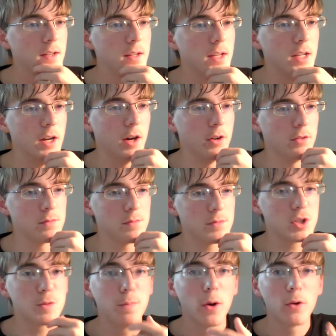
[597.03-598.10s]

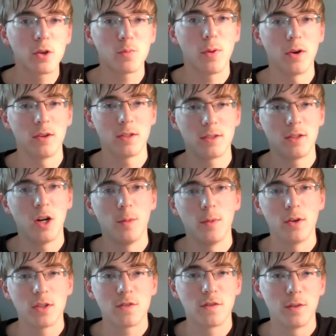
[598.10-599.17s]
spokesperson
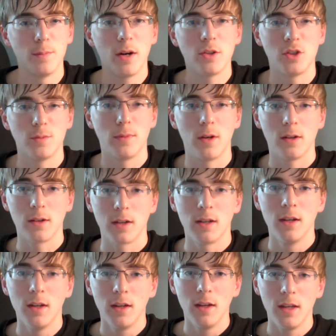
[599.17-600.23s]
almost for budget balling.
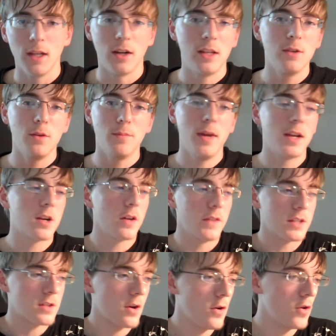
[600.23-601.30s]
He would make all
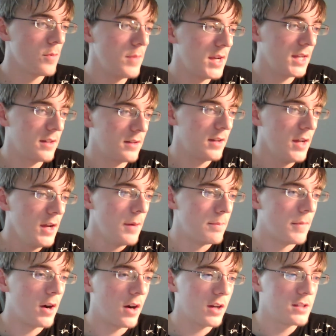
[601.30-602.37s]
these homemade
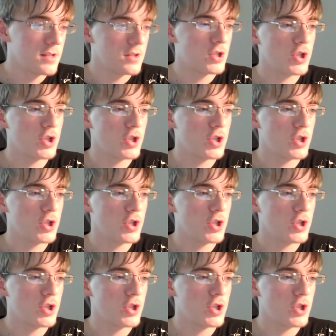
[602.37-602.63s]
mods and